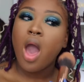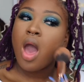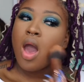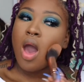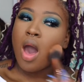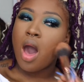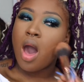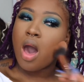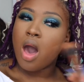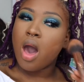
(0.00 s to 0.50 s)

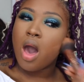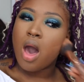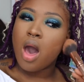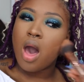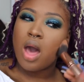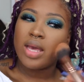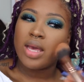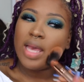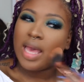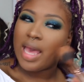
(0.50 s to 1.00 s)

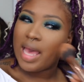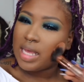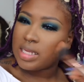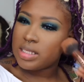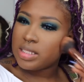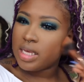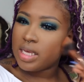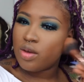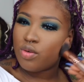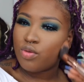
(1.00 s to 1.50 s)
uh,
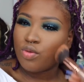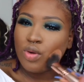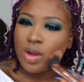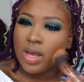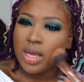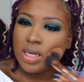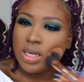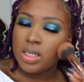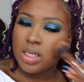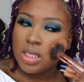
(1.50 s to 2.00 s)
casket
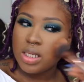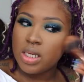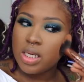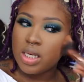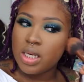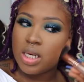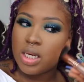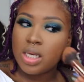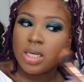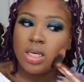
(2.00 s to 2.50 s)

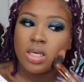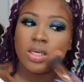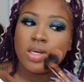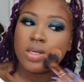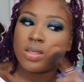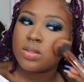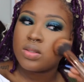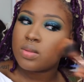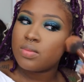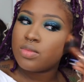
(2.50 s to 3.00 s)
ready
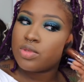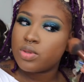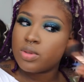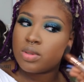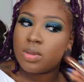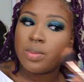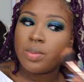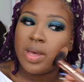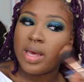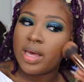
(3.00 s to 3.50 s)
so I'm just
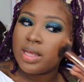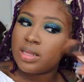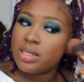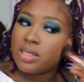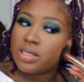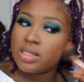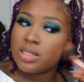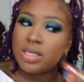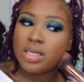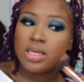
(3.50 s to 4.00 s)
going to pat
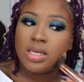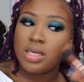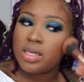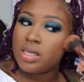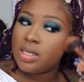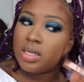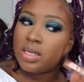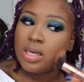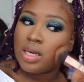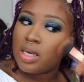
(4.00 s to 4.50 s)
this
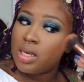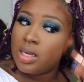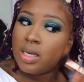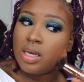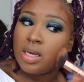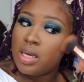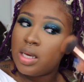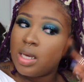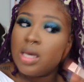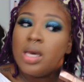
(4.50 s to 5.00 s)
in
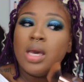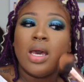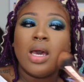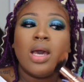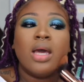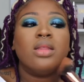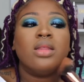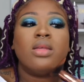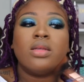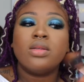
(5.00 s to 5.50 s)

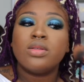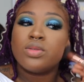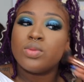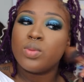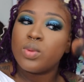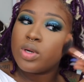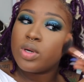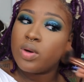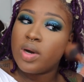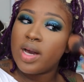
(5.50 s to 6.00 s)
and then
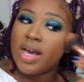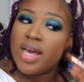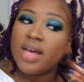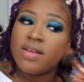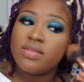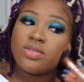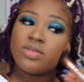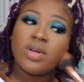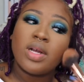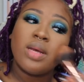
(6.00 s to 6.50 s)
swirl
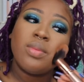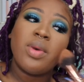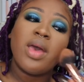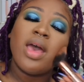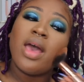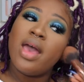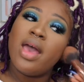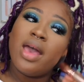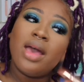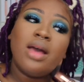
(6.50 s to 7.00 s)
after I
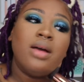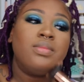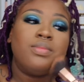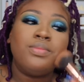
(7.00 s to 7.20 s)
pat